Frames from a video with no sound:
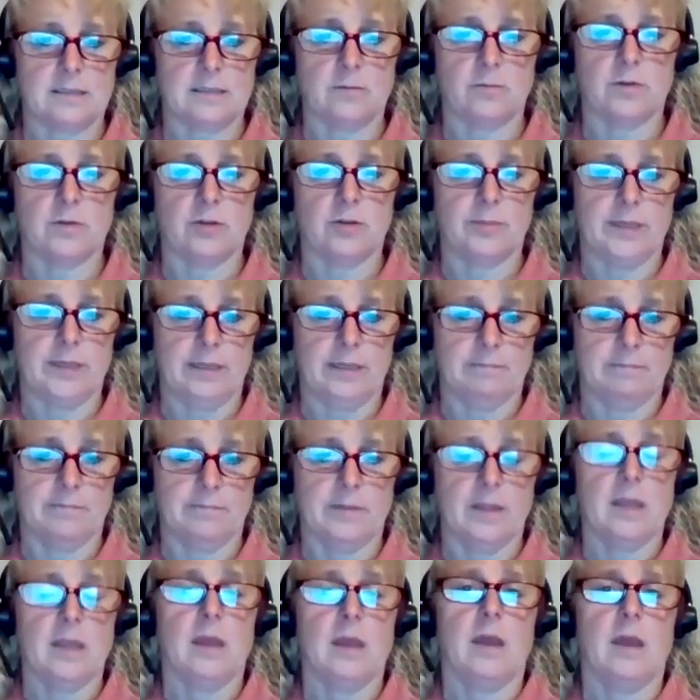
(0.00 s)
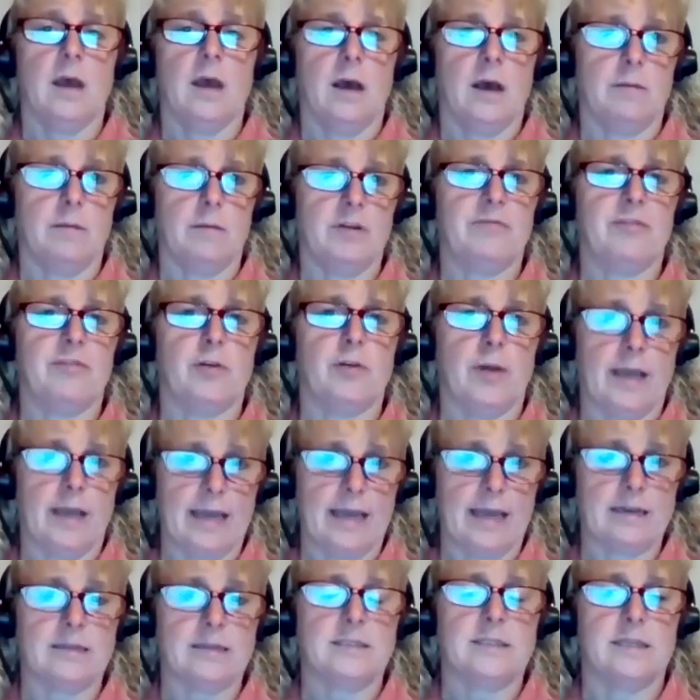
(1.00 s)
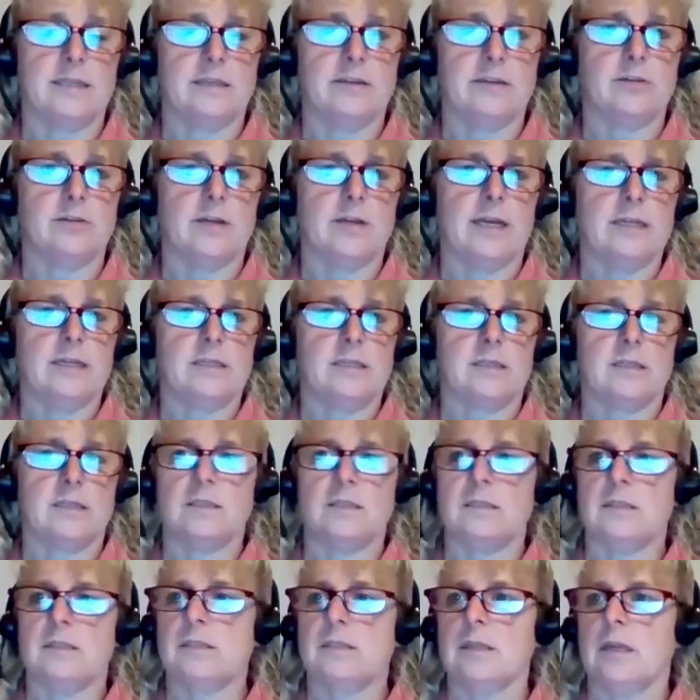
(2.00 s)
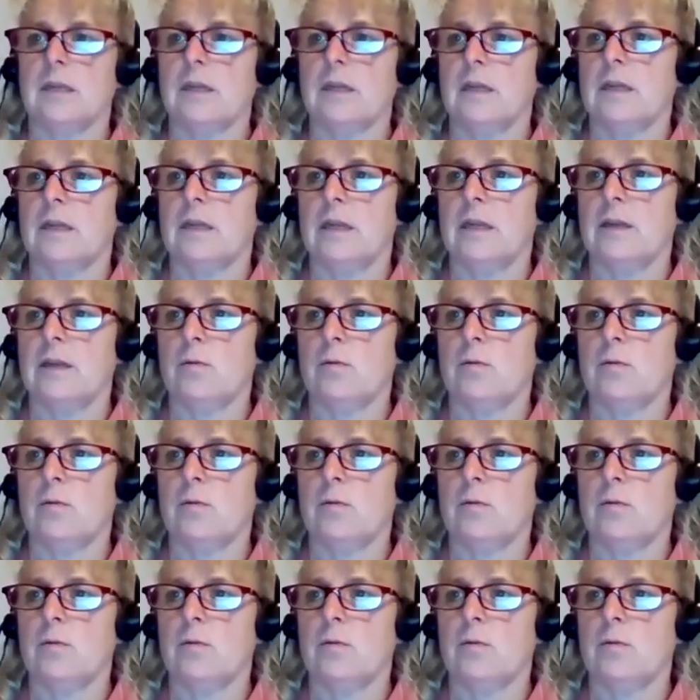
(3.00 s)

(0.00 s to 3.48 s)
will be. If you had a 10-year license, it